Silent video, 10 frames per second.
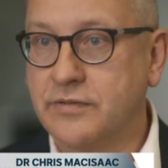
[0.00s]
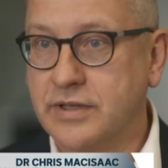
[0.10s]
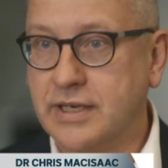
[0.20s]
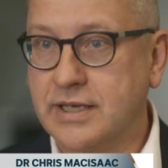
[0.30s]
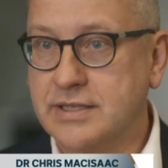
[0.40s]
over
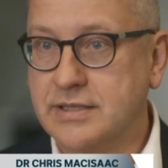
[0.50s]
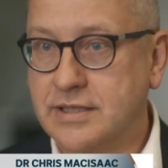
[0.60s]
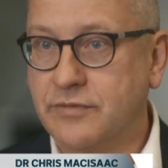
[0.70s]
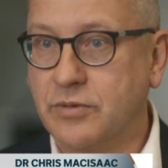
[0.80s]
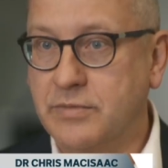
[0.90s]
the next
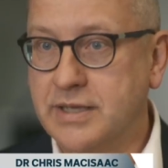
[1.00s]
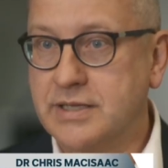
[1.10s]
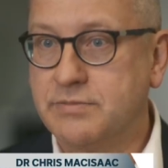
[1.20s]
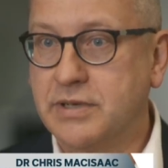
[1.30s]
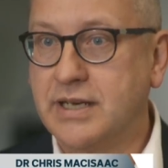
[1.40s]
several
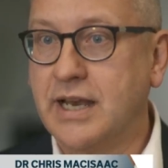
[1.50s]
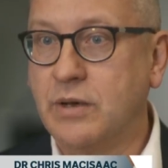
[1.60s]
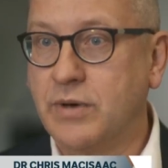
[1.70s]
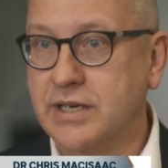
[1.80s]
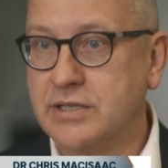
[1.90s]
months, but at
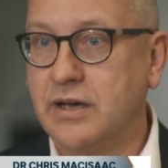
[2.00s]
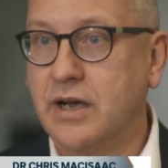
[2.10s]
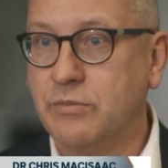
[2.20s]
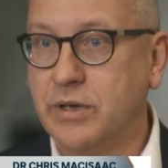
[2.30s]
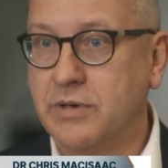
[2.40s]
any one
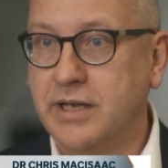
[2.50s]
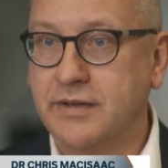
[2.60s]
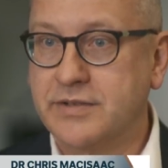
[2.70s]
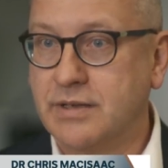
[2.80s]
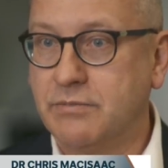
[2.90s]
time we might
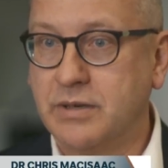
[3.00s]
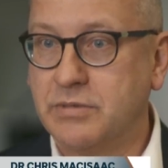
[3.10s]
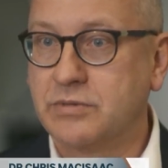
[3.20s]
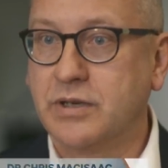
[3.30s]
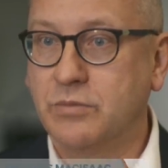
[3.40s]
have somewhere
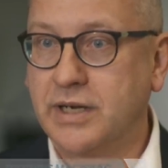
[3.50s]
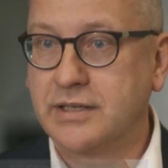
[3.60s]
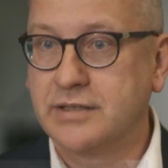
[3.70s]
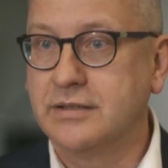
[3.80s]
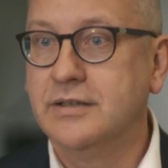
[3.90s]
between
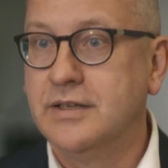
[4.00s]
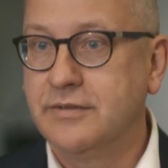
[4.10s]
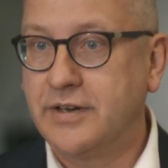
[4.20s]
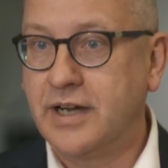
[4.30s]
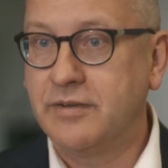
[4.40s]
one to
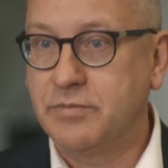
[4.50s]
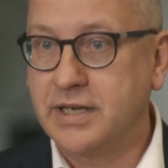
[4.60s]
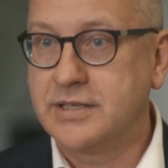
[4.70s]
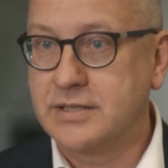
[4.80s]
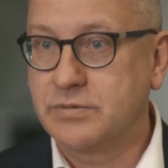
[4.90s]
five
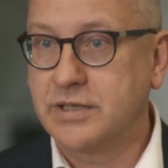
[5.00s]
patients